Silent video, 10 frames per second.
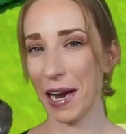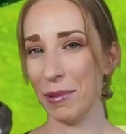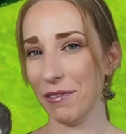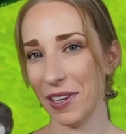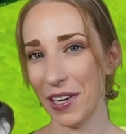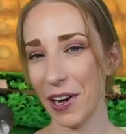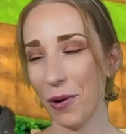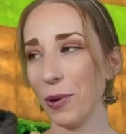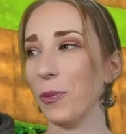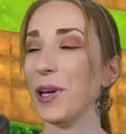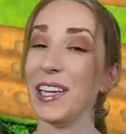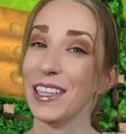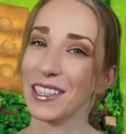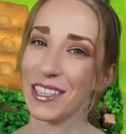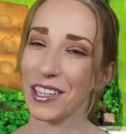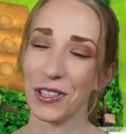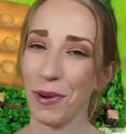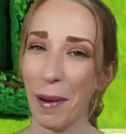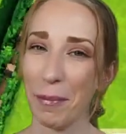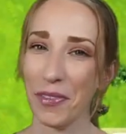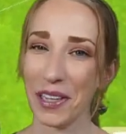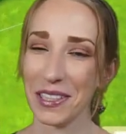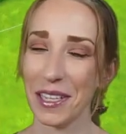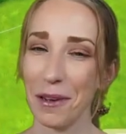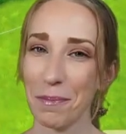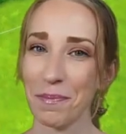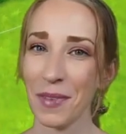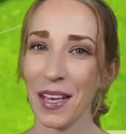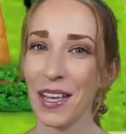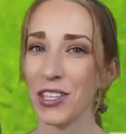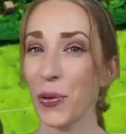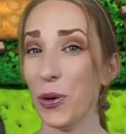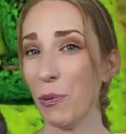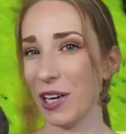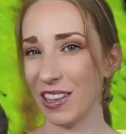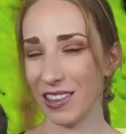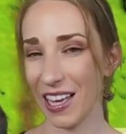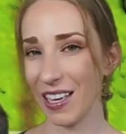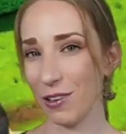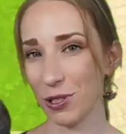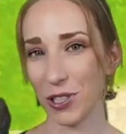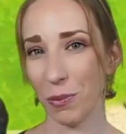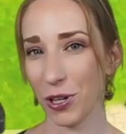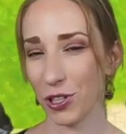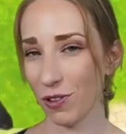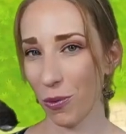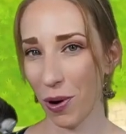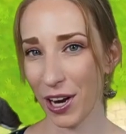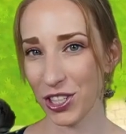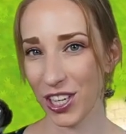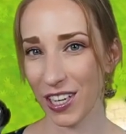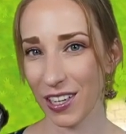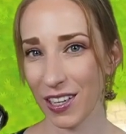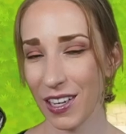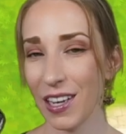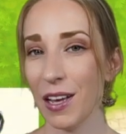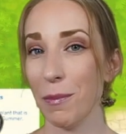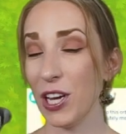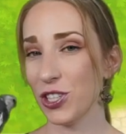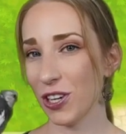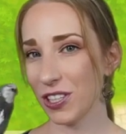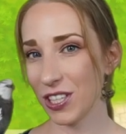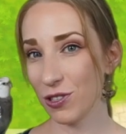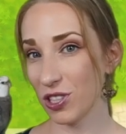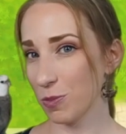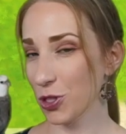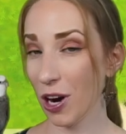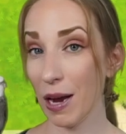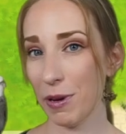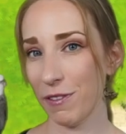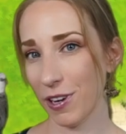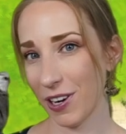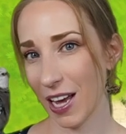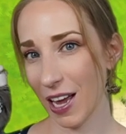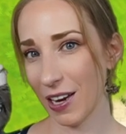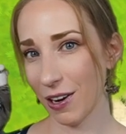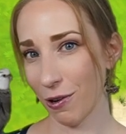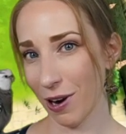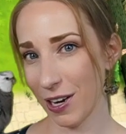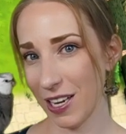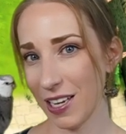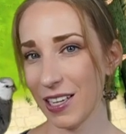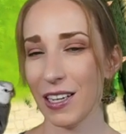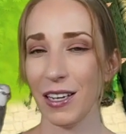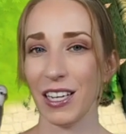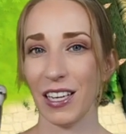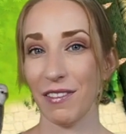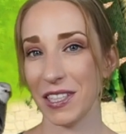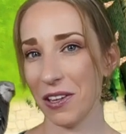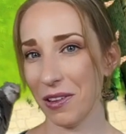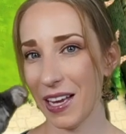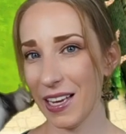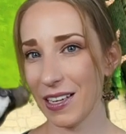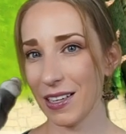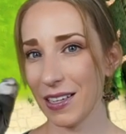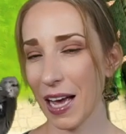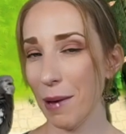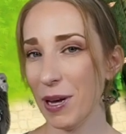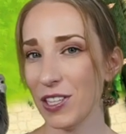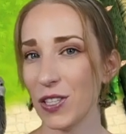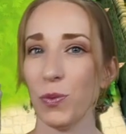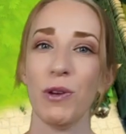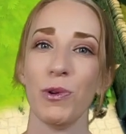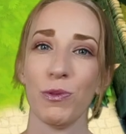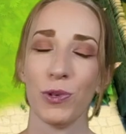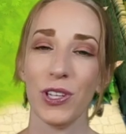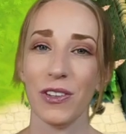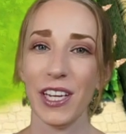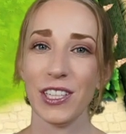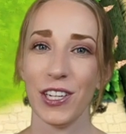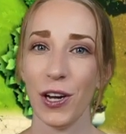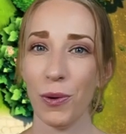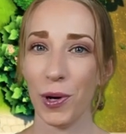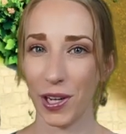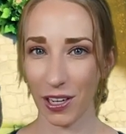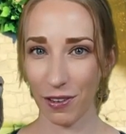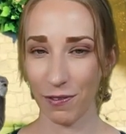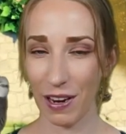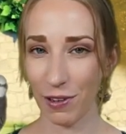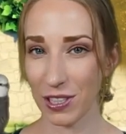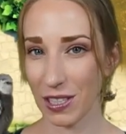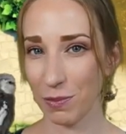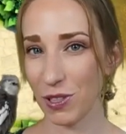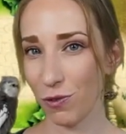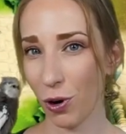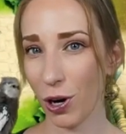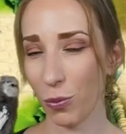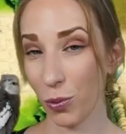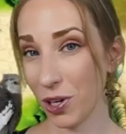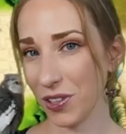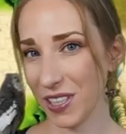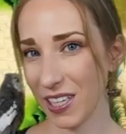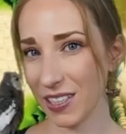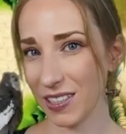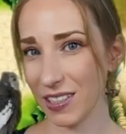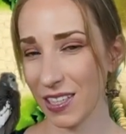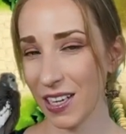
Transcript: in the video where we need to start to wrap things up. So we want to thank you so much for watching. Make sure to subscribe if you're not already. Give us a like, comment. We would really like to know what your favorite Sims 4 world is.